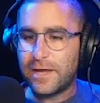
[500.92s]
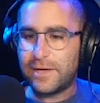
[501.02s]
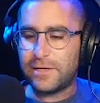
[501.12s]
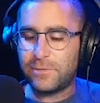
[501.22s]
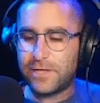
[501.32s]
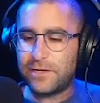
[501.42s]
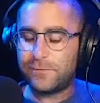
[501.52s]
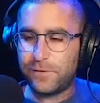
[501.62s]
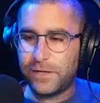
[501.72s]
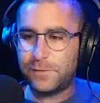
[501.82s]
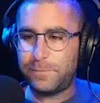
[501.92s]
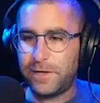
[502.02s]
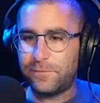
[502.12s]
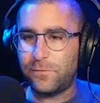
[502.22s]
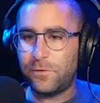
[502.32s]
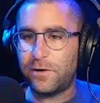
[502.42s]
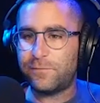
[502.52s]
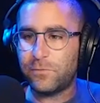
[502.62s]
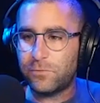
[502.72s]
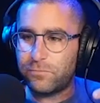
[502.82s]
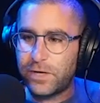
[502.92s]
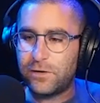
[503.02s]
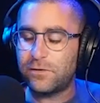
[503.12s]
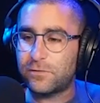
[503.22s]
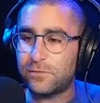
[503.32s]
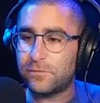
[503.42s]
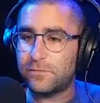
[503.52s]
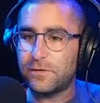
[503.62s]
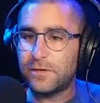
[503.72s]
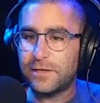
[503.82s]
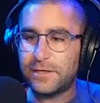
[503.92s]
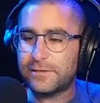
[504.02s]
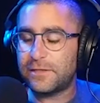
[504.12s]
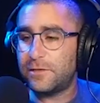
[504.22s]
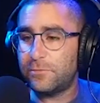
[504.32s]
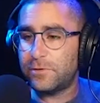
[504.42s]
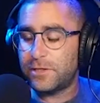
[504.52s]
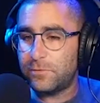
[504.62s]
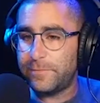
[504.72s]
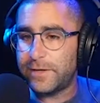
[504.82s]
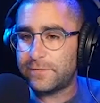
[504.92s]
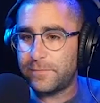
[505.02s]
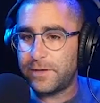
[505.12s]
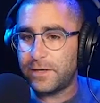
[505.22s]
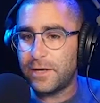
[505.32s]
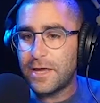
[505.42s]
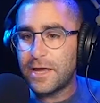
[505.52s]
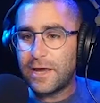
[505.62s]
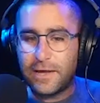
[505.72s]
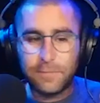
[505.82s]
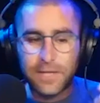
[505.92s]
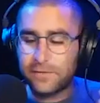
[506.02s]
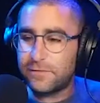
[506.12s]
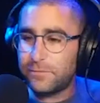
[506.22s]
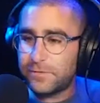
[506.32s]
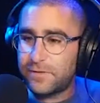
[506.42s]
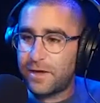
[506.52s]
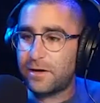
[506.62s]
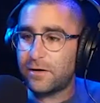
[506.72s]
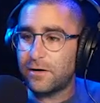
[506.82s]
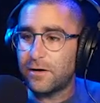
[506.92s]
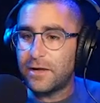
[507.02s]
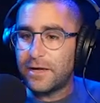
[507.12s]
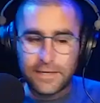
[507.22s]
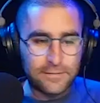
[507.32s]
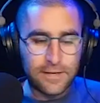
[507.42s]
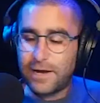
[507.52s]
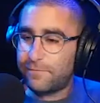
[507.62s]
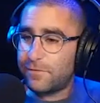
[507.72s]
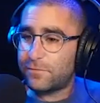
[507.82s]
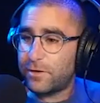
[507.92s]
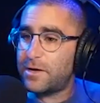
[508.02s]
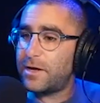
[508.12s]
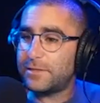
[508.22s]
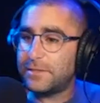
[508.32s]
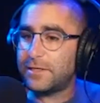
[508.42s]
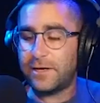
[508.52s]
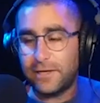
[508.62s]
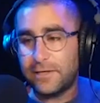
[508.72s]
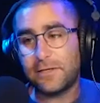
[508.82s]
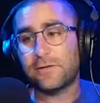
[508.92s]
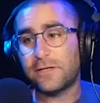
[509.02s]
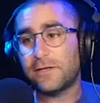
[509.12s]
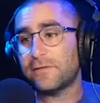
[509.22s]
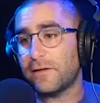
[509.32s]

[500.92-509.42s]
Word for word: and he would get his flights paid for if he would write articles. And that's how he would, he would make some money. And because he was there, he said, I have this great idea. And here he is,